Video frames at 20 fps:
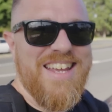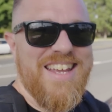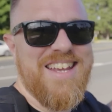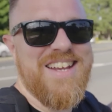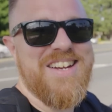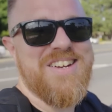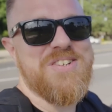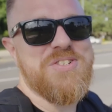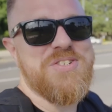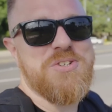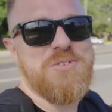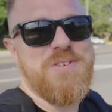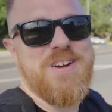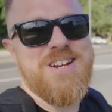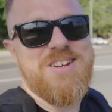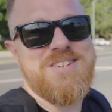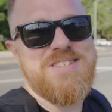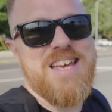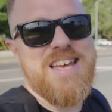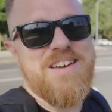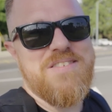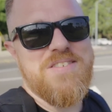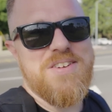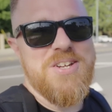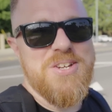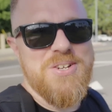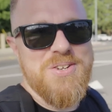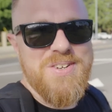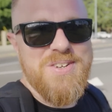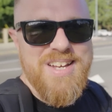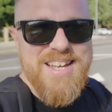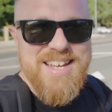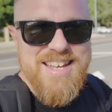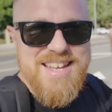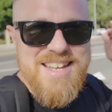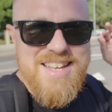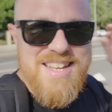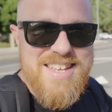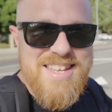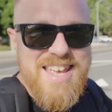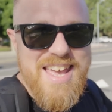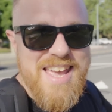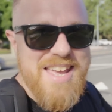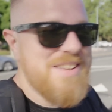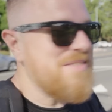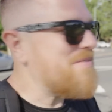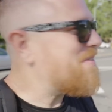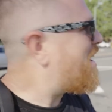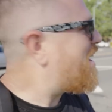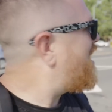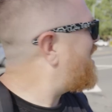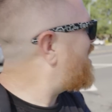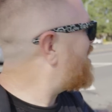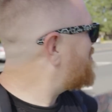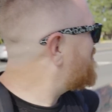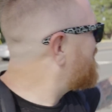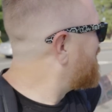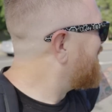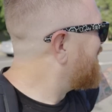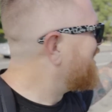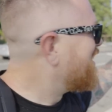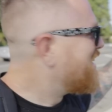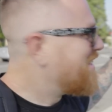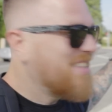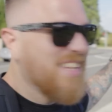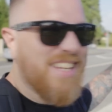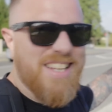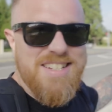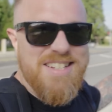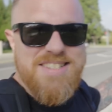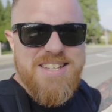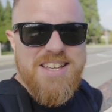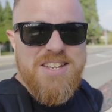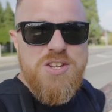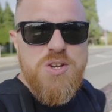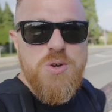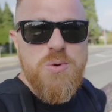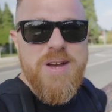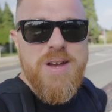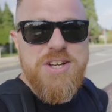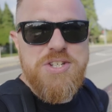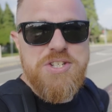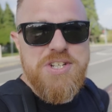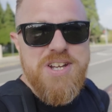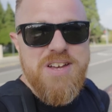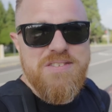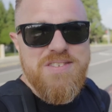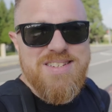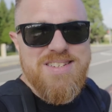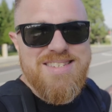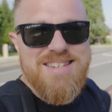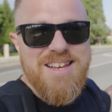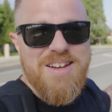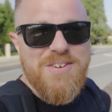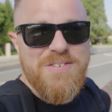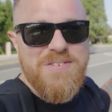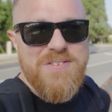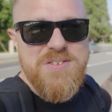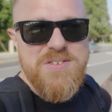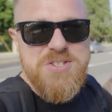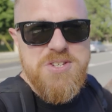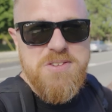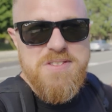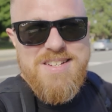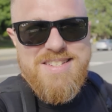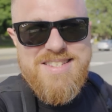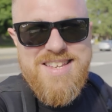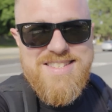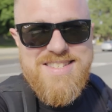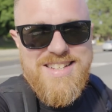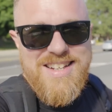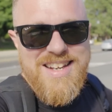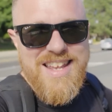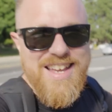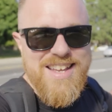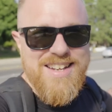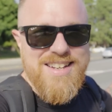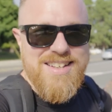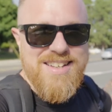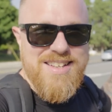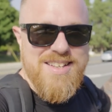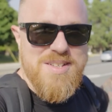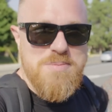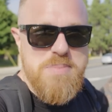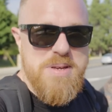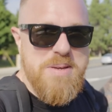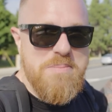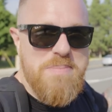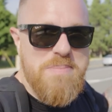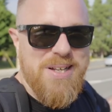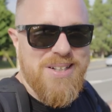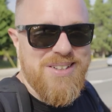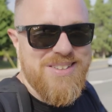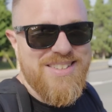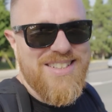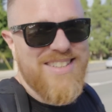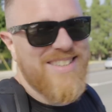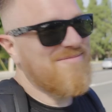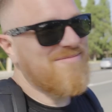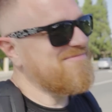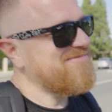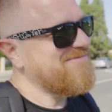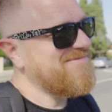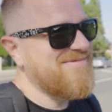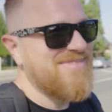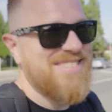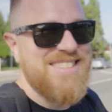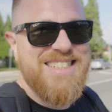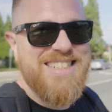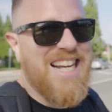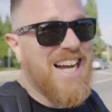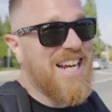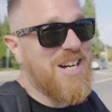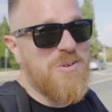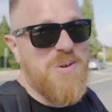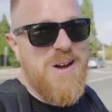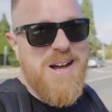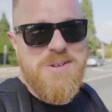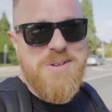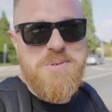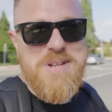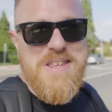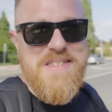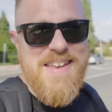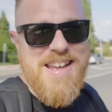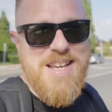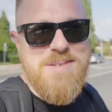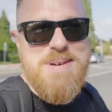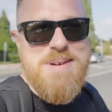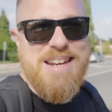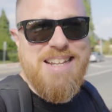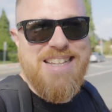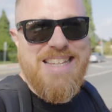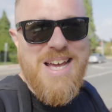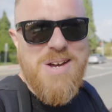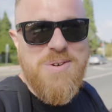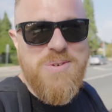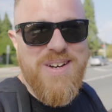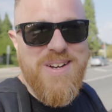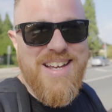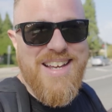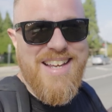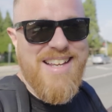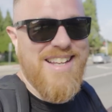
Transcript: here, Cerritos Avenue, gave up the continuation of itself so that Disneyland could be built. It's kind of wild when you think about it that way.